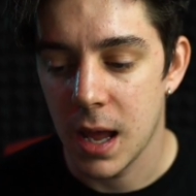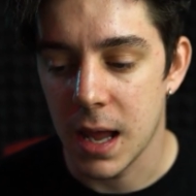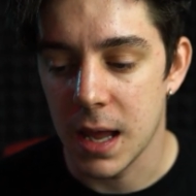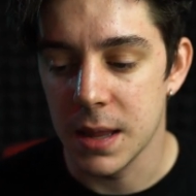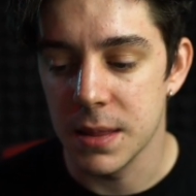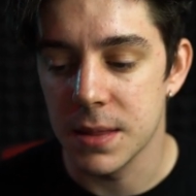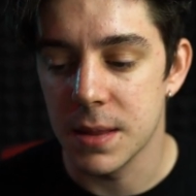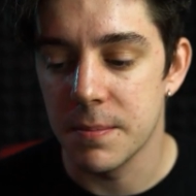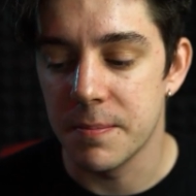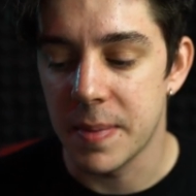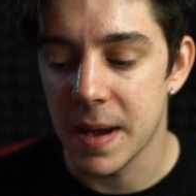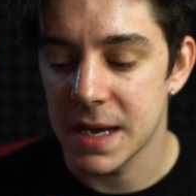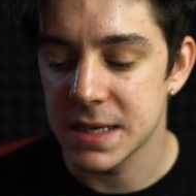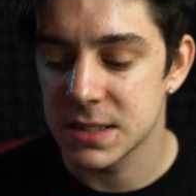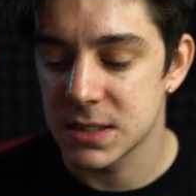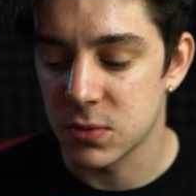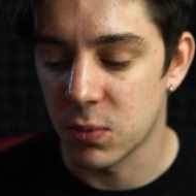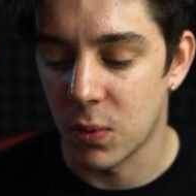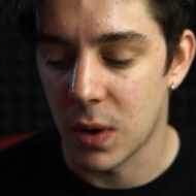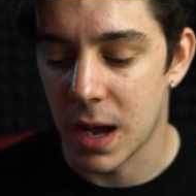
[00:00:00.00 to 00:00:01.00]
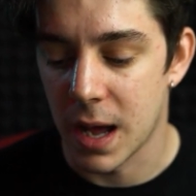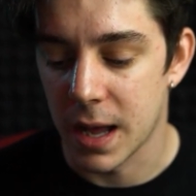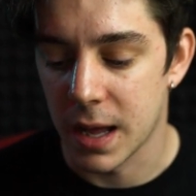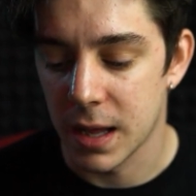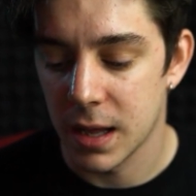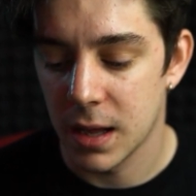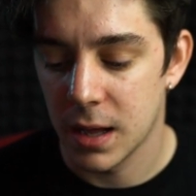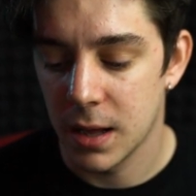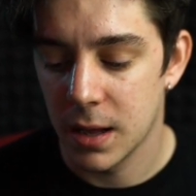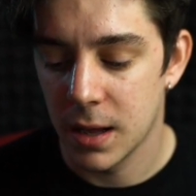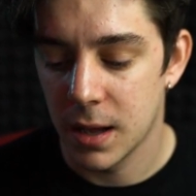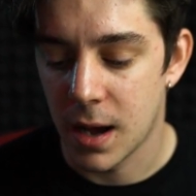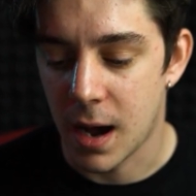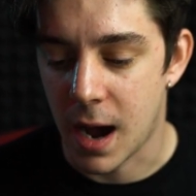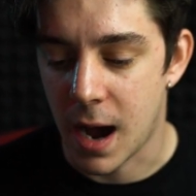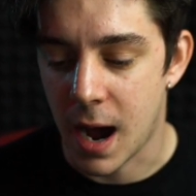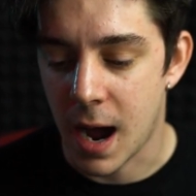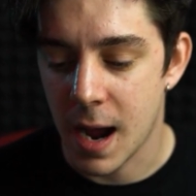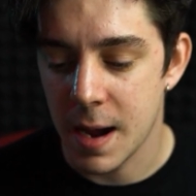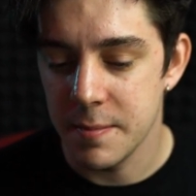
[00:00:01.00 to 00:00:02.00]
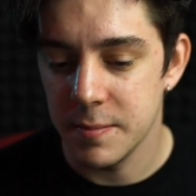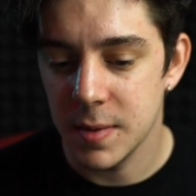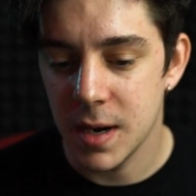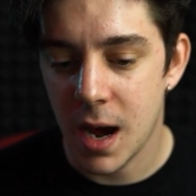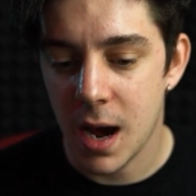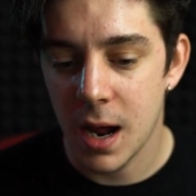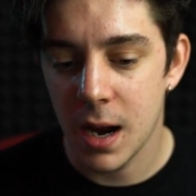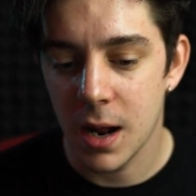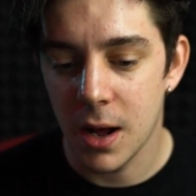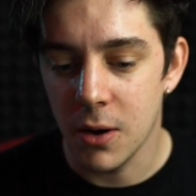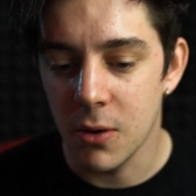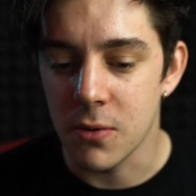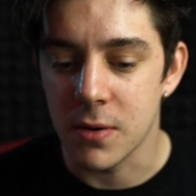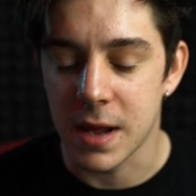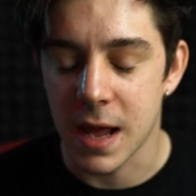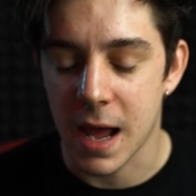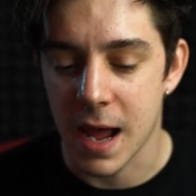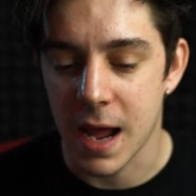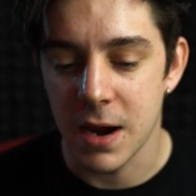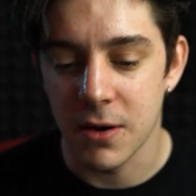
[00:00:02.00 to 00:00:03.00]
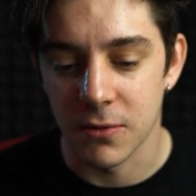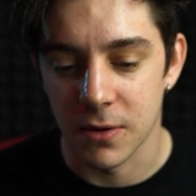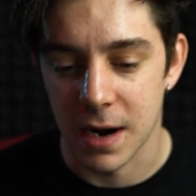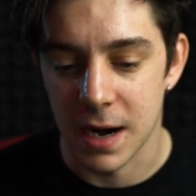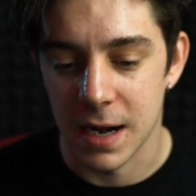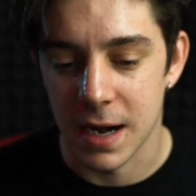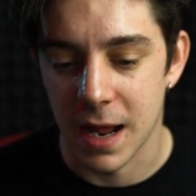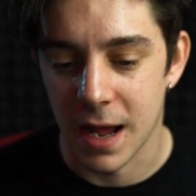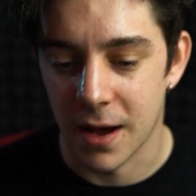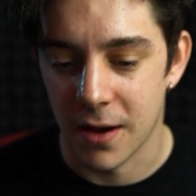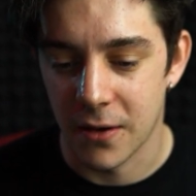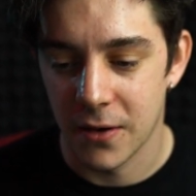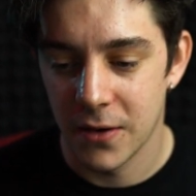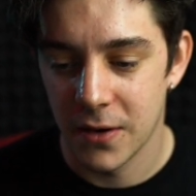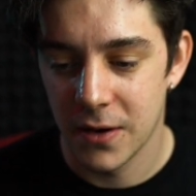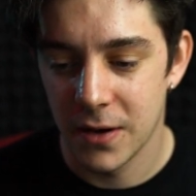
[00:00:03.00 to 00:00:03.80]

In the best way, I'm not okay right now.